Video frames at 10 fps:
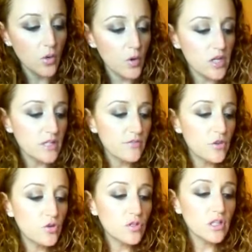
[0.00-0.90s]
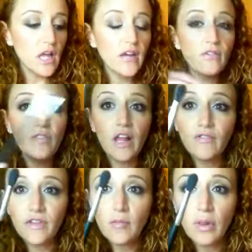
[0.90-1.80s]
Whereas if you use a light
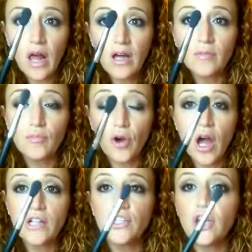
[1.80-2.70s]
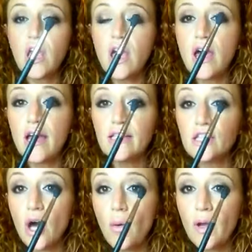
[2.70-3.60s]
fluffy brush,
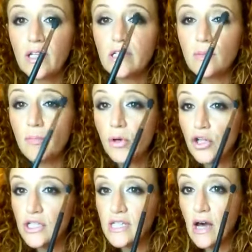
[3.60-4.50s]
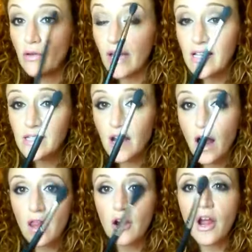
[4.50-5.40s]
it's going to put down less
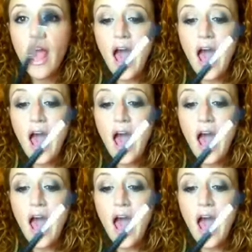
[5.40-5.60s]
color.